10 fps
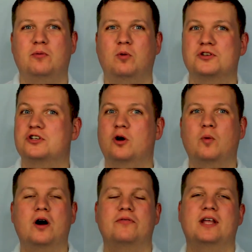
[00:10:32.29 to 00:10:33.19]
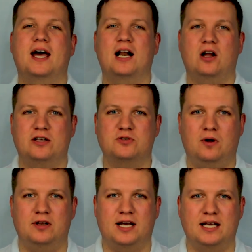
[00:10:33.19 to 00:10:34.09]
wants to go work for the airlines
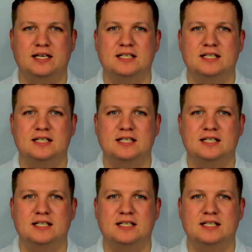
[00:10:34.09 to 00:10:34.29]
one day.